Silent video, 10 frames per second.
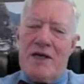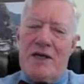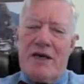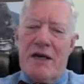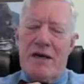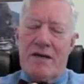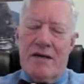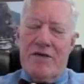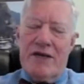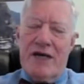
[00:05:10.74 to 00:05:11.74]
every
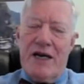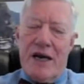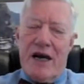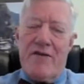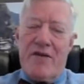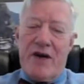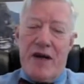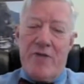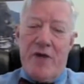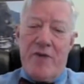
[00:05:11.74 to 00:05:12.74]
dealing I've ever
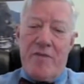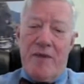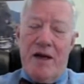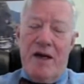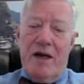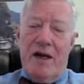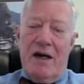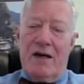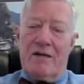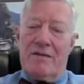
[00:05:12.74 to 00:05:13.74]
had with him.
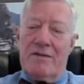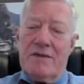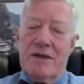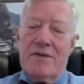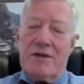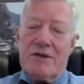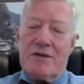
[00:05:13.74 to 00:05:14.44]
He was,